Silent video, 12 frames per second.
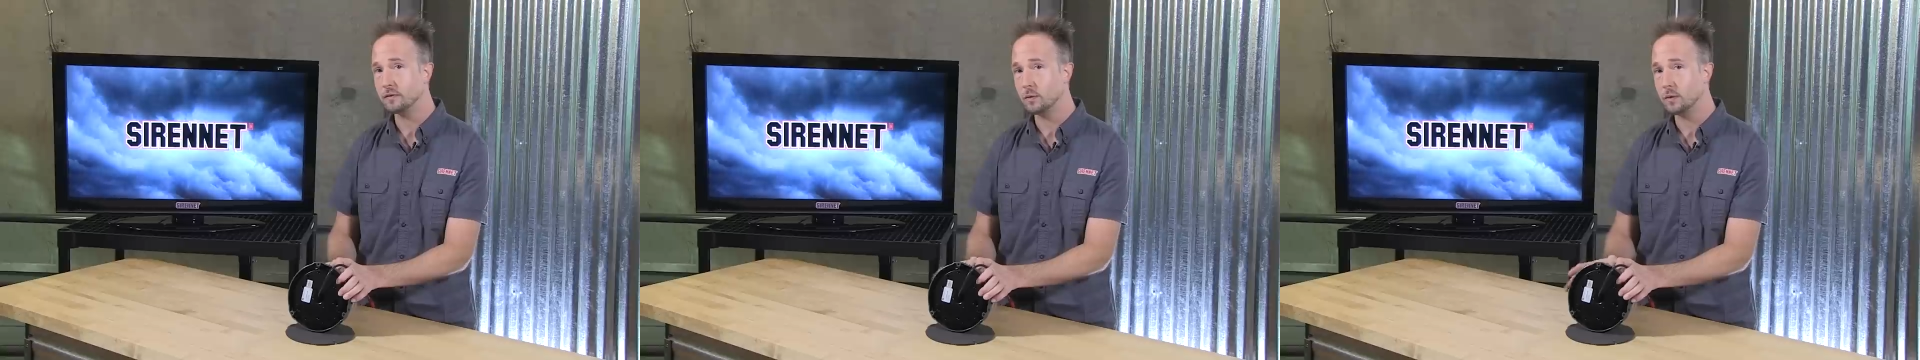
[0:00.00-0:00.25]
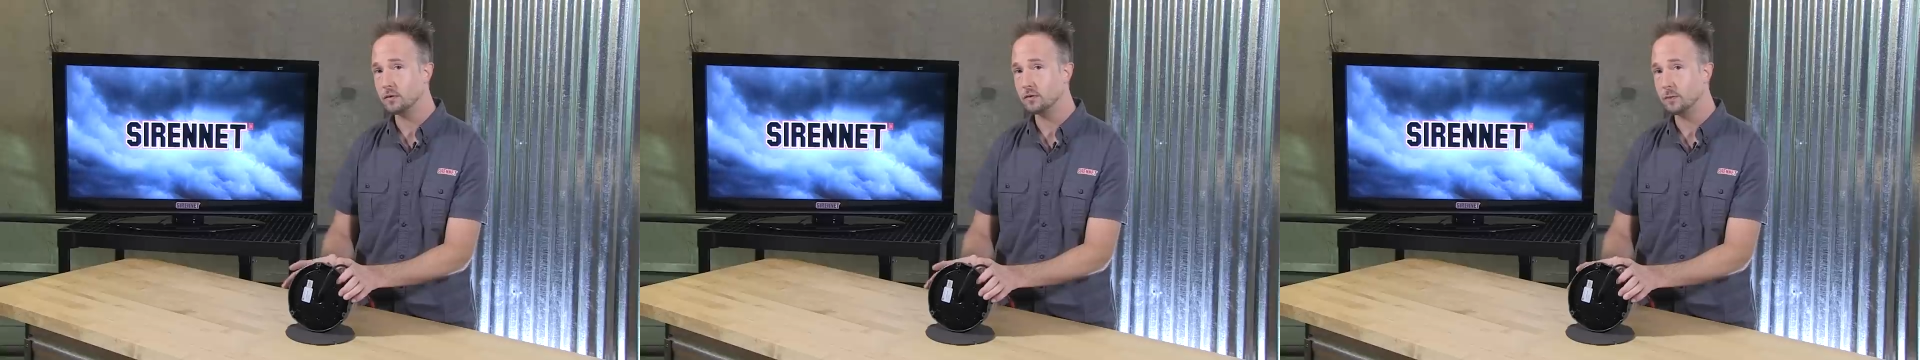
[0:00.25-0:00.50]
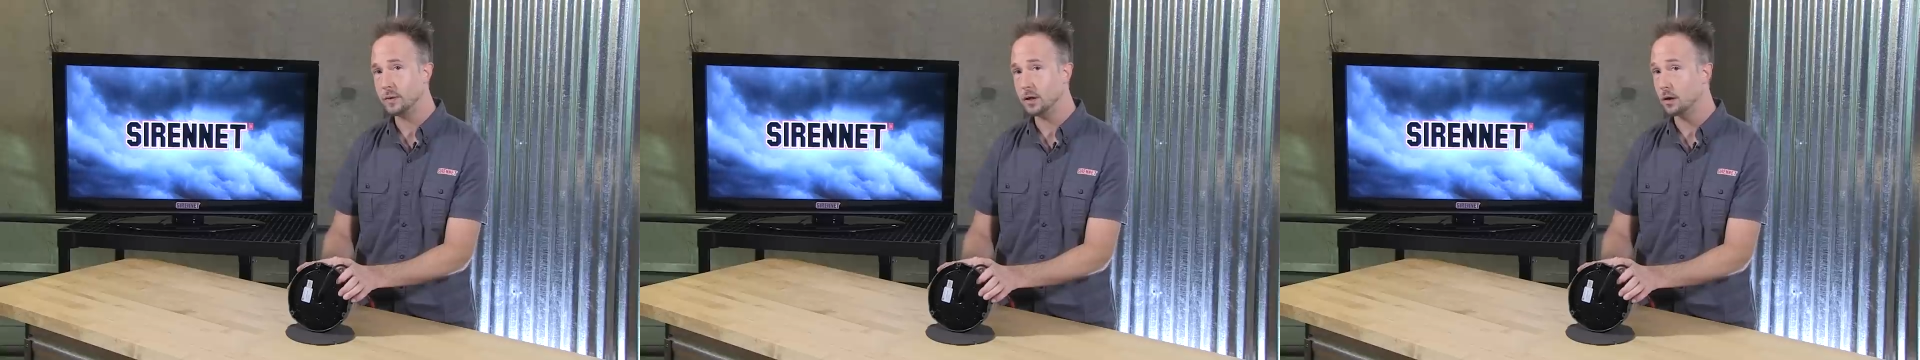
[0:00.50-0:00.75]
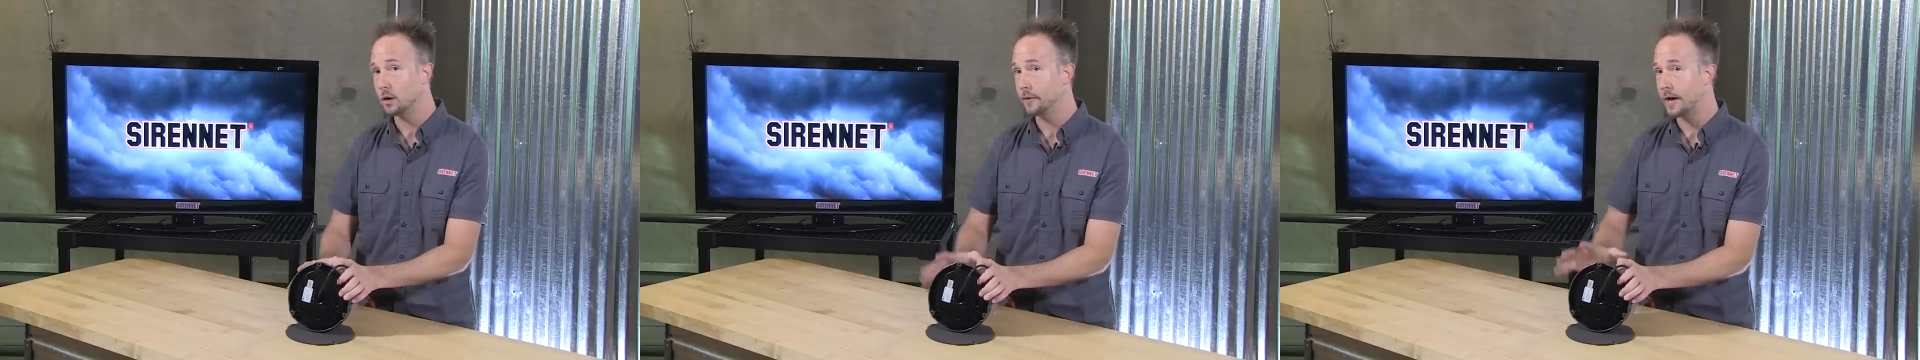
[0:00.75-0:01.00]
is going to be
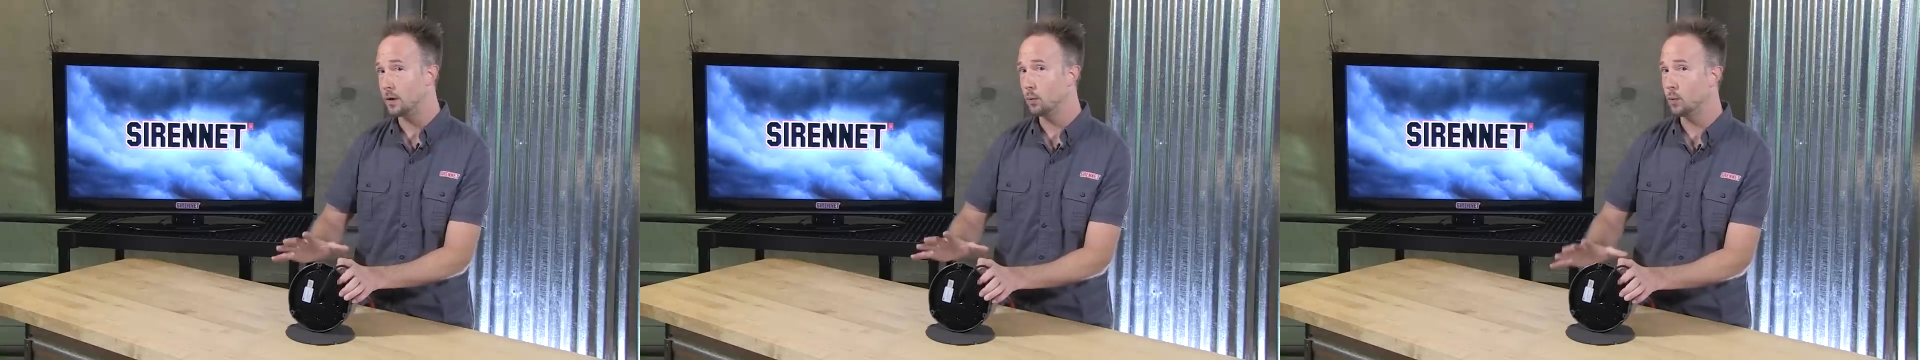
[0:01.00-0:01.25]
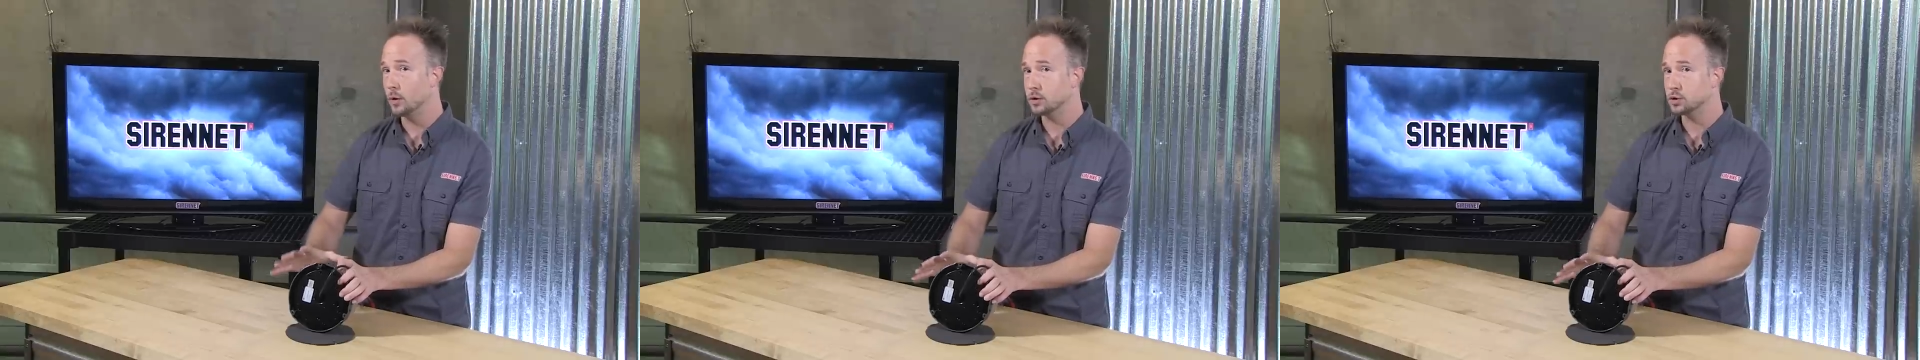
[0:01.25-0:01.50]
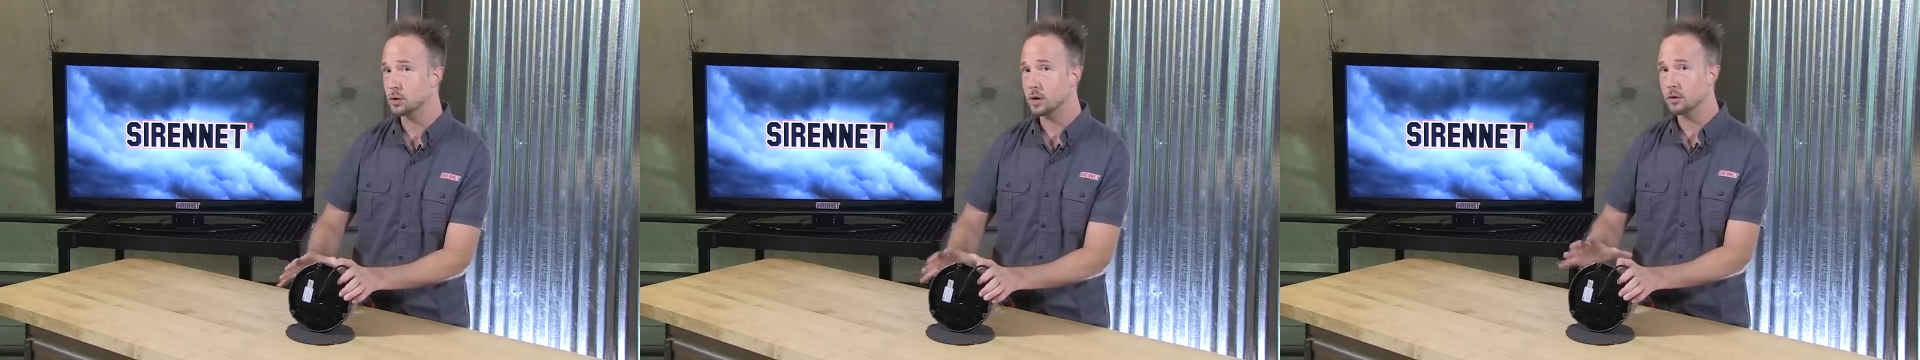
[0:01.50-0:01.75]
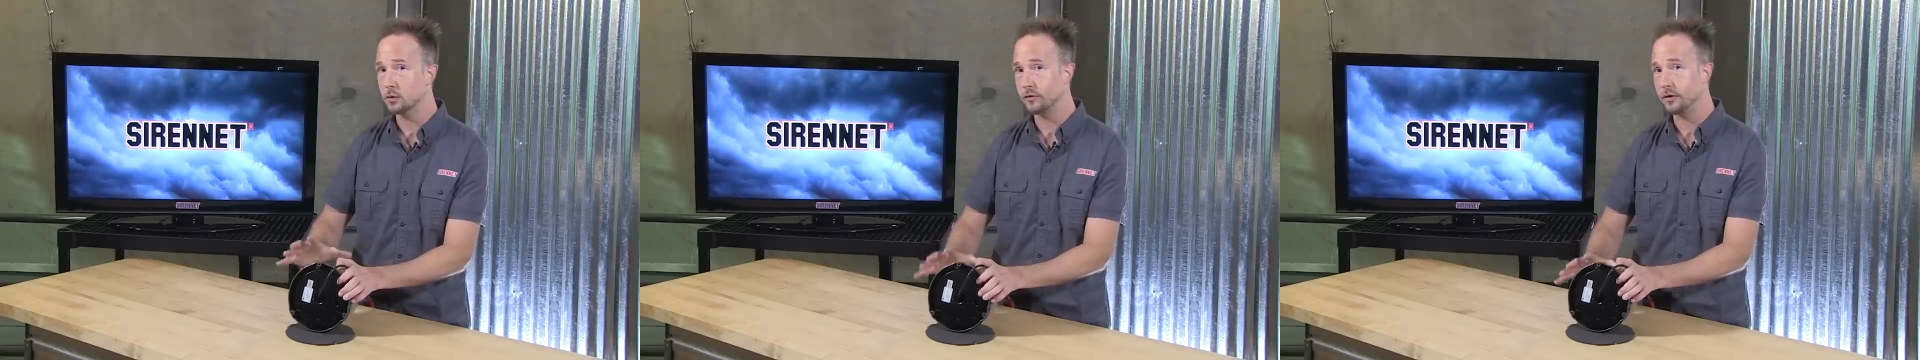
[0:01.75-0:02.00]
on that work
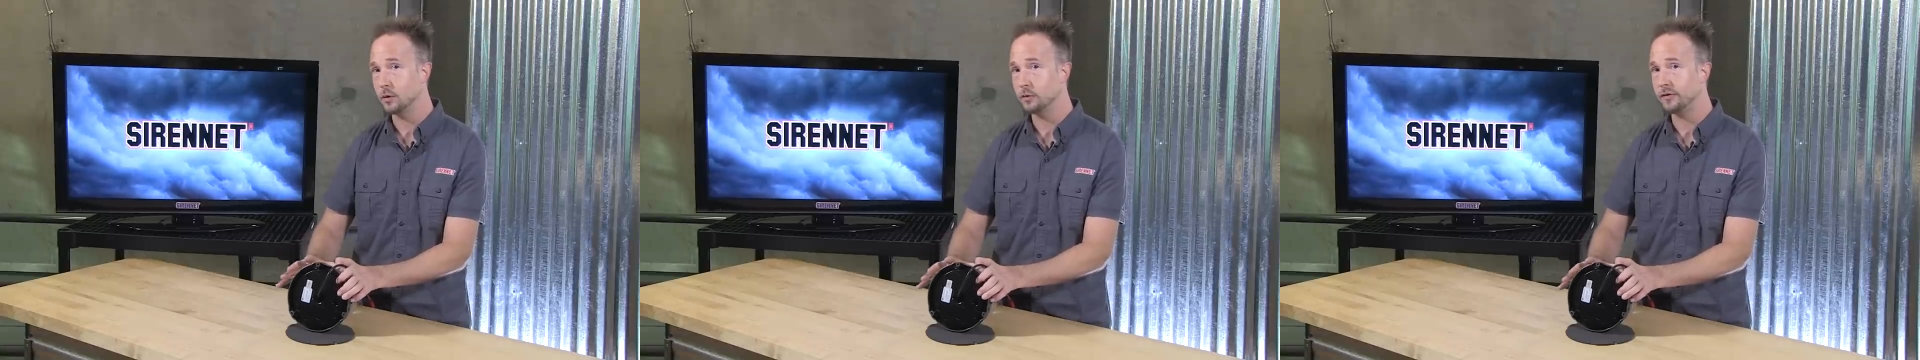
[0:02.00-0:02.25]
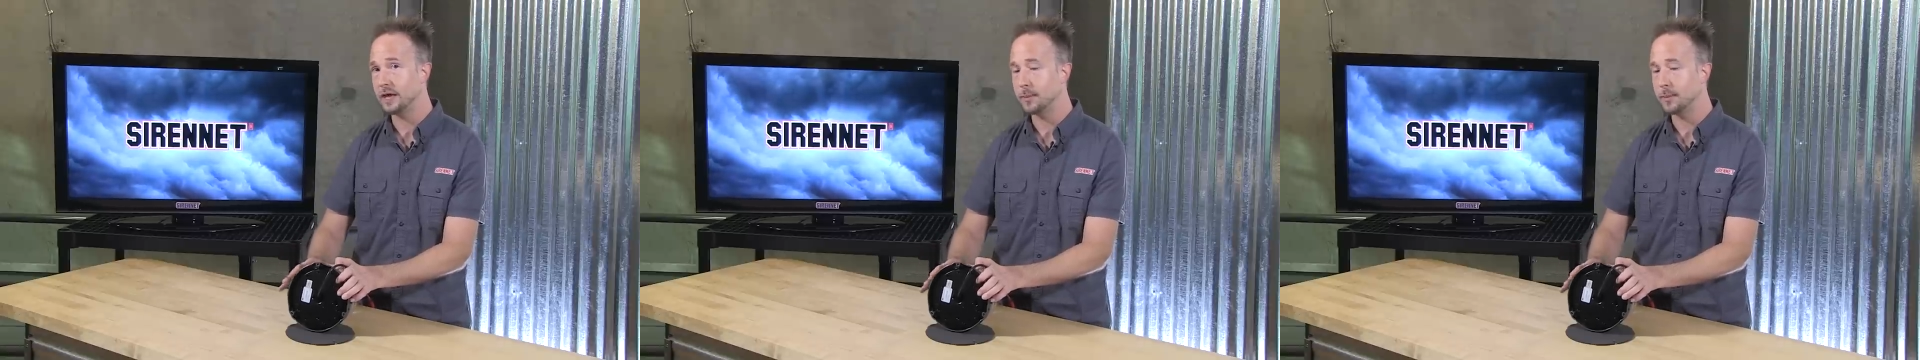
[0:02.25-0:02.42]
truck or DOT